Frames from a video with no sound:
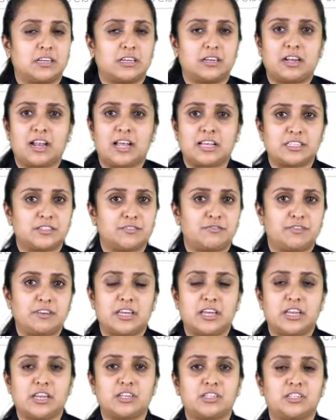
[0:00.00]

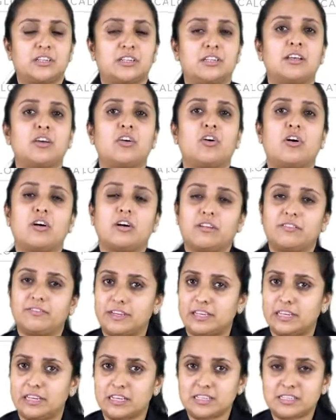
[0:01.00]
classification or
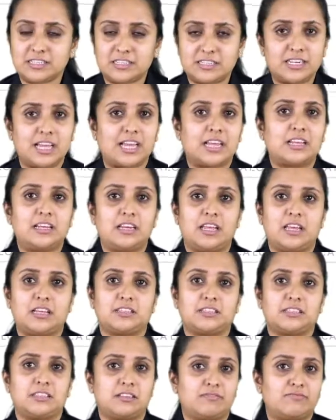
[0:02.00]
various
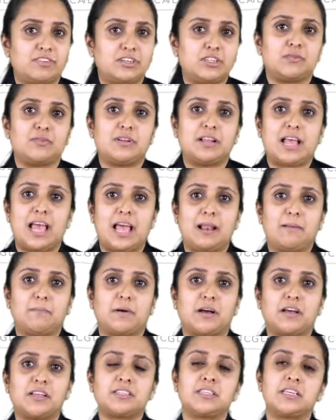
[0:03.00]
techniques which will help
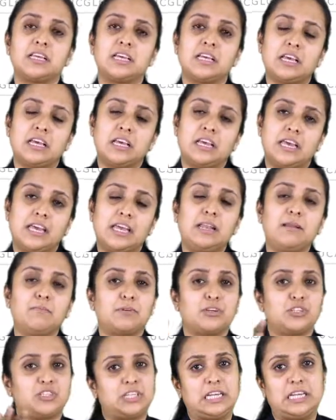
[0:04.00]
us in
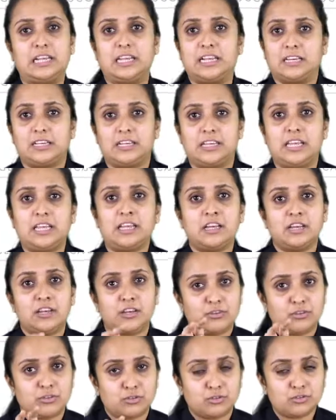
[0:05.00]
machine learning
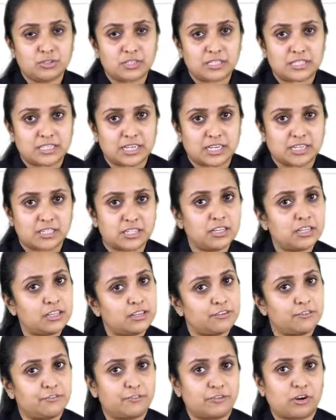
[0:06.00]
to detect a
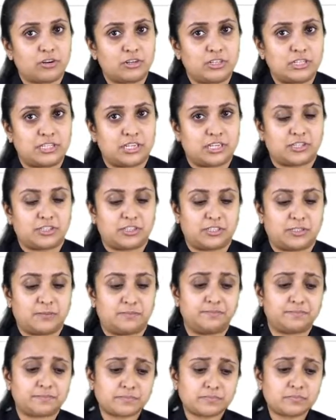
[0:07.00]
fraud detection.
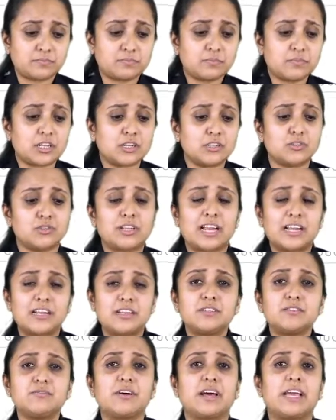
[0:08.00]
So, that
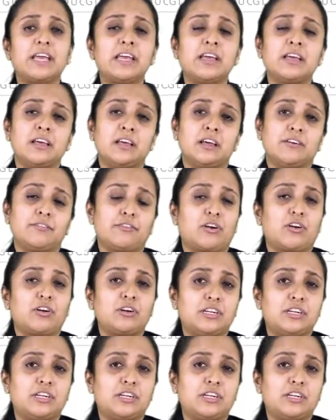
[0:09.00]
is why fraud